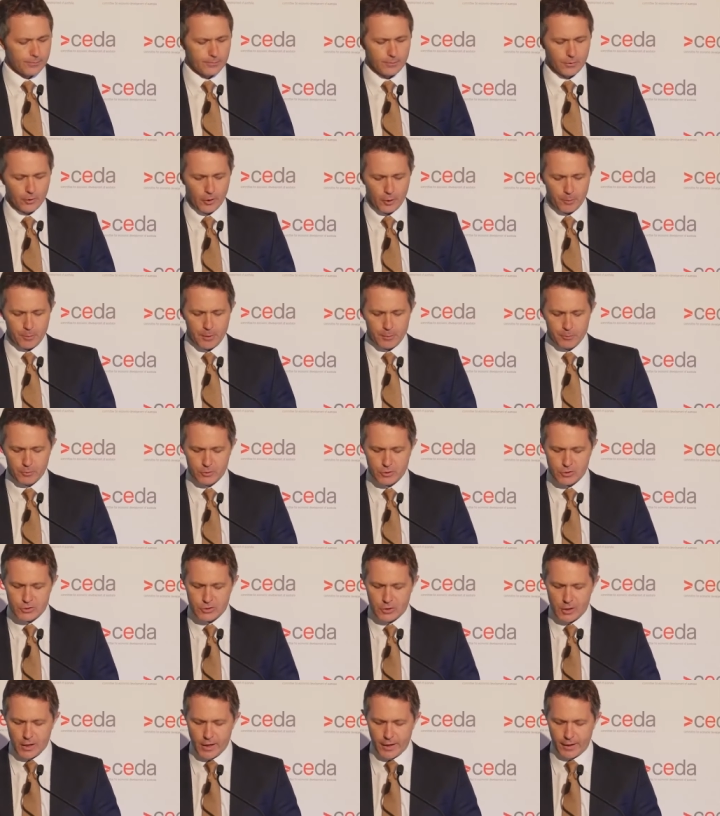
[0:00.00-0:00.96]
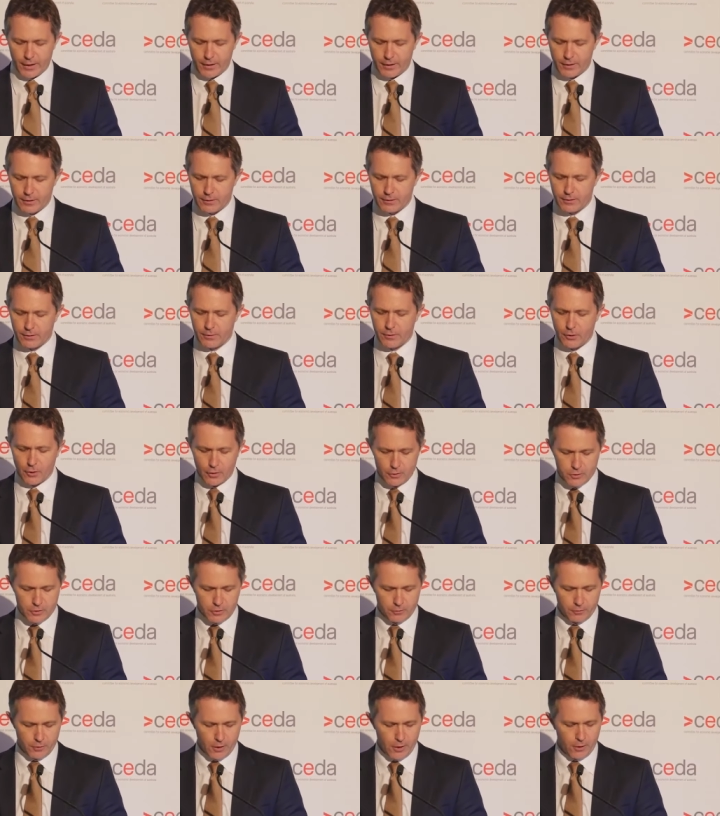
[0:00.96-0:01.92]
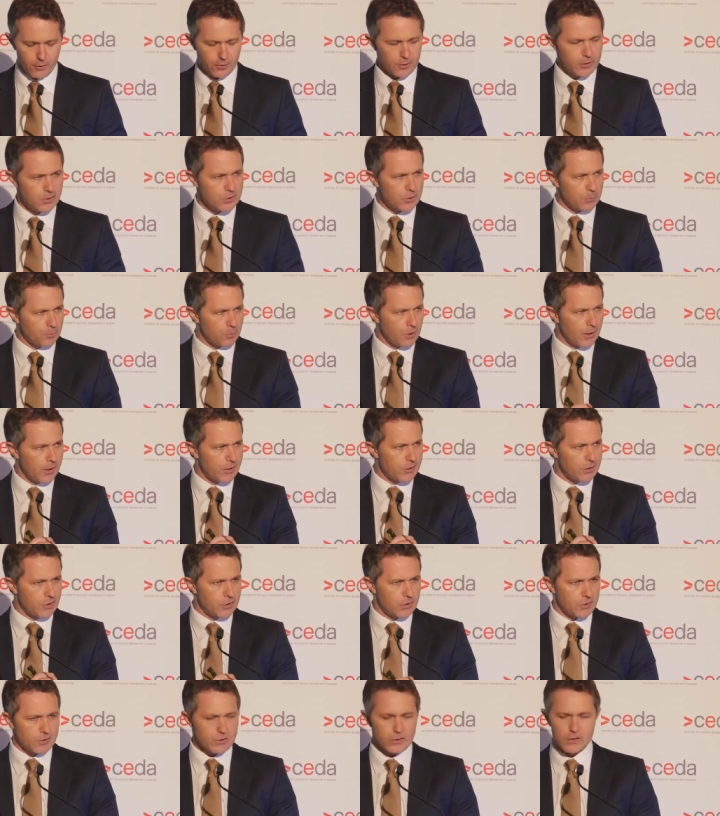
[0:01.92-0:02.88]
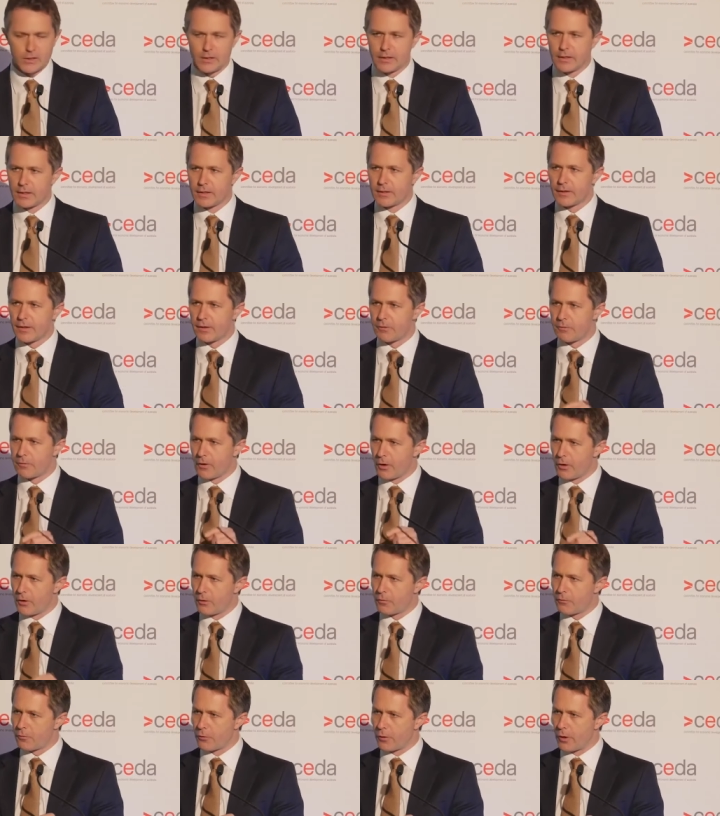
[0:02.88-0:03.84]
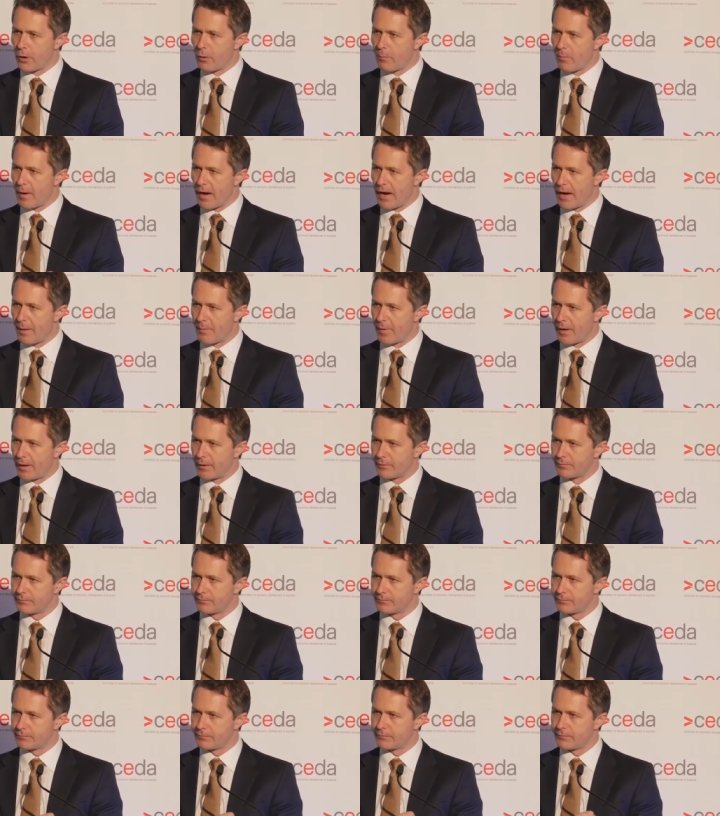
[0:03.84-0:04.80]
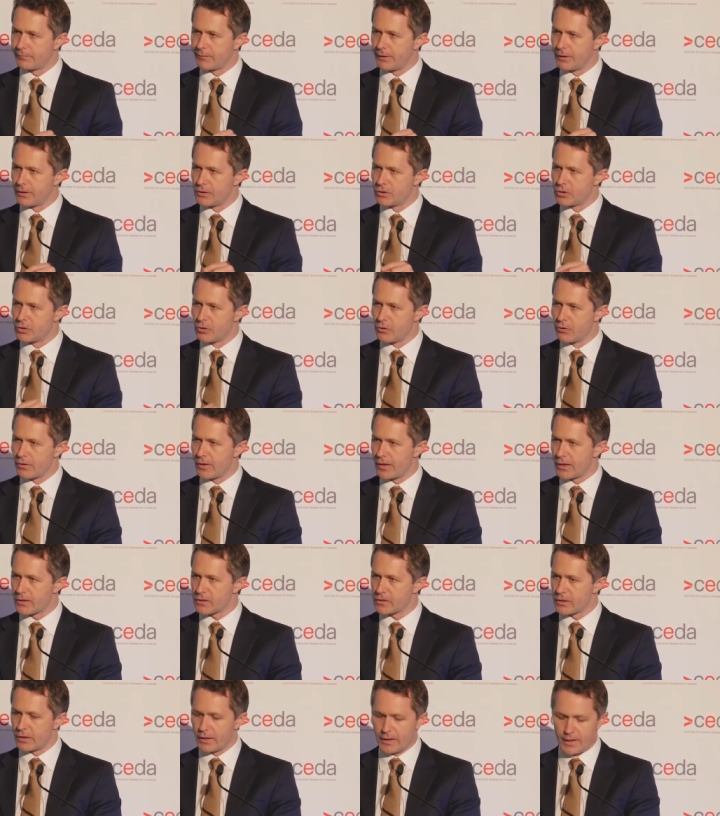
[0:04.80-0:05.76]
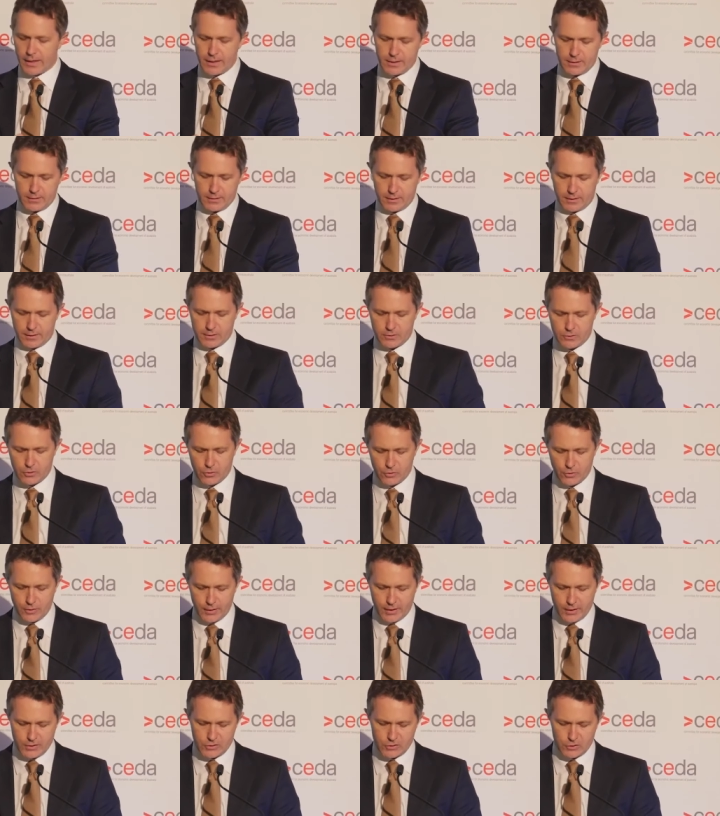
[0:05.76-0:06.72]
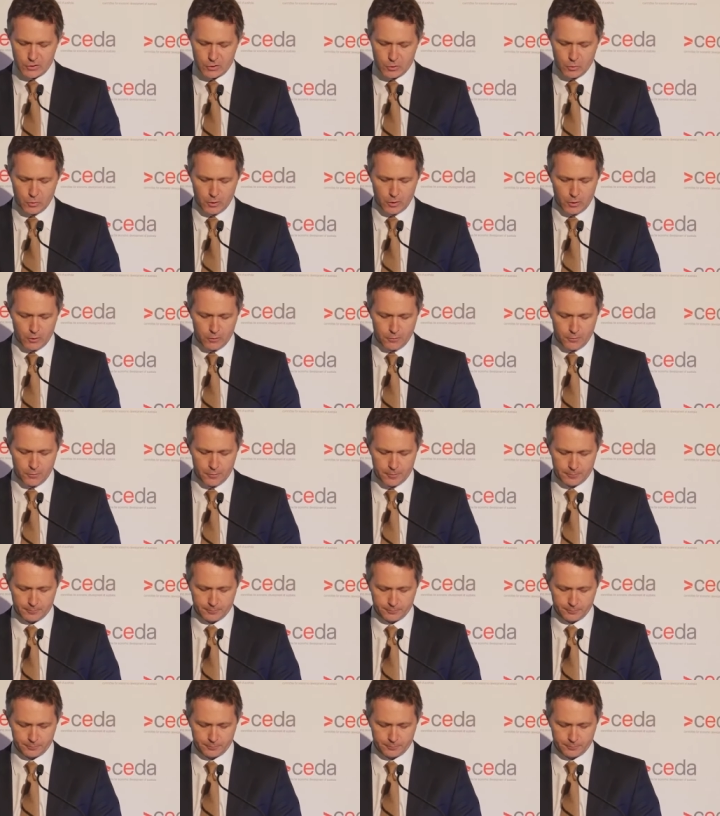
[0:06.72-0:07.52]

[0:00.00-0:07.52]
A lot of people decided not to vote. These are places that voted for Obama in 2008 and 2012.